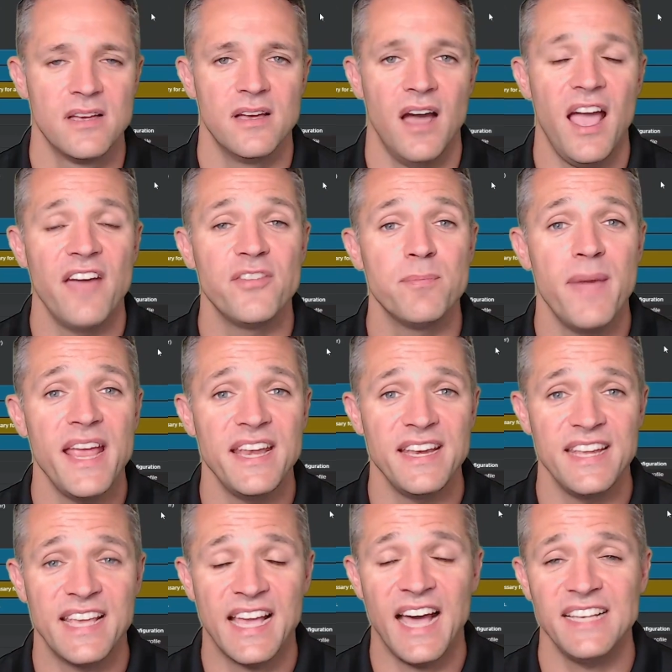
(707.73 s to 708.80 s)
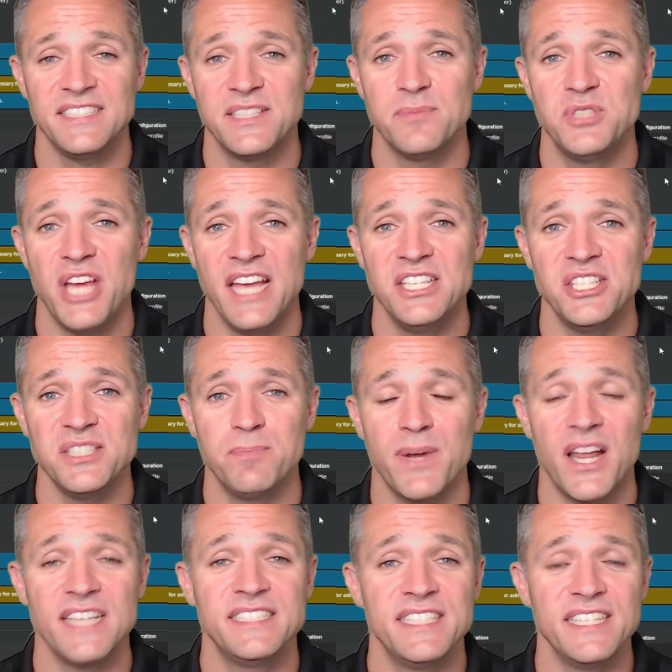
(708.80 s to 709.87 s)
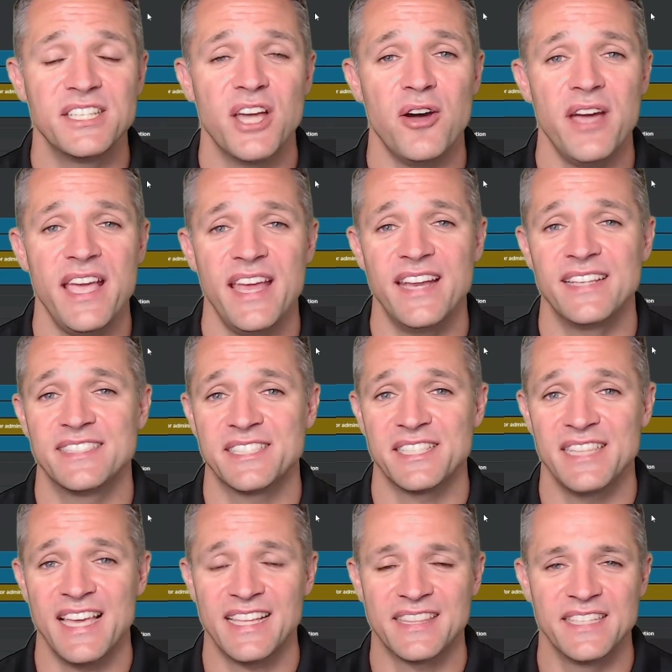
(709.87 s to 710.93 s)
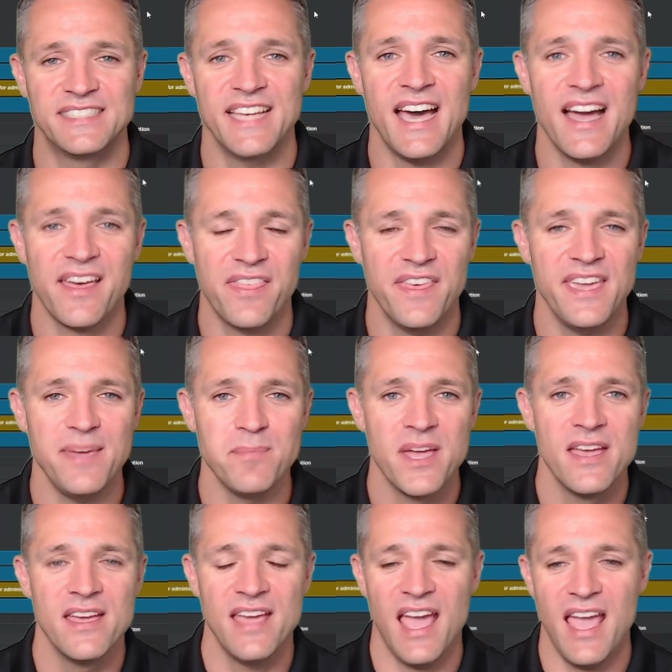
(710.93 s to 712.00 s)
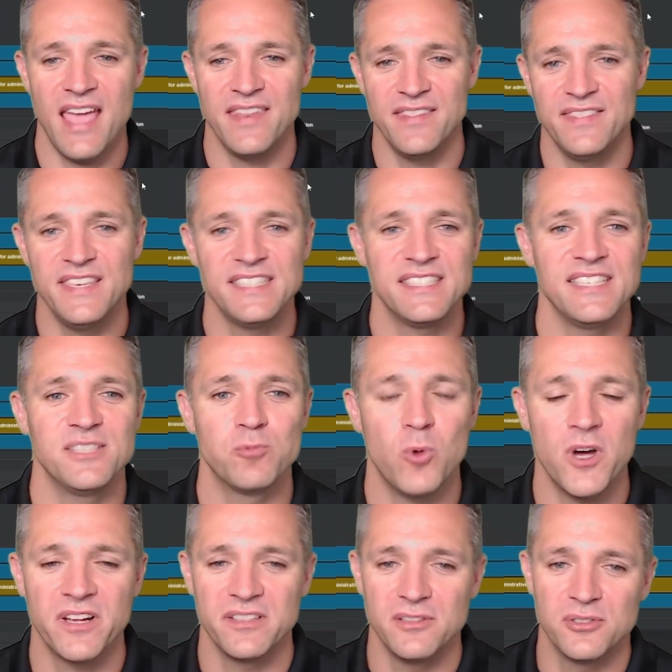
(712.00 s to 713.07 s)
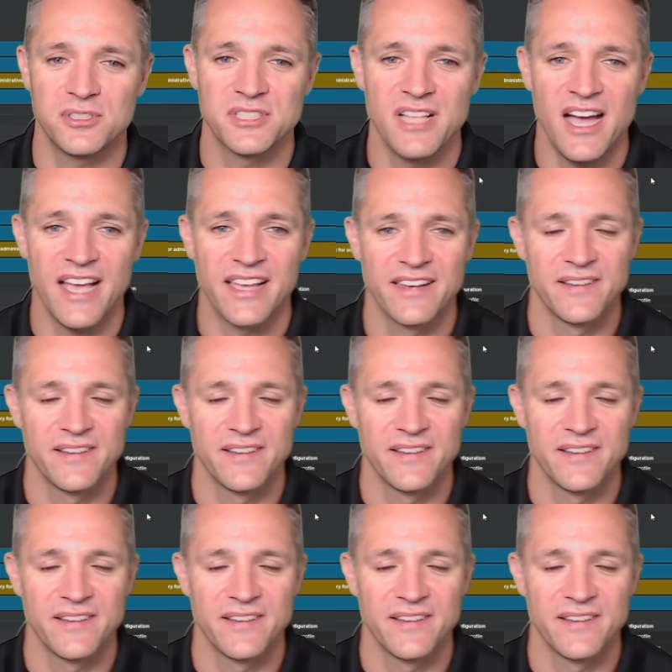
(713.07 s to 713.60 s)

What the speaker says: I haven't made any custom changes, but I did go ahead and select the dark theme, and this is what it looks like.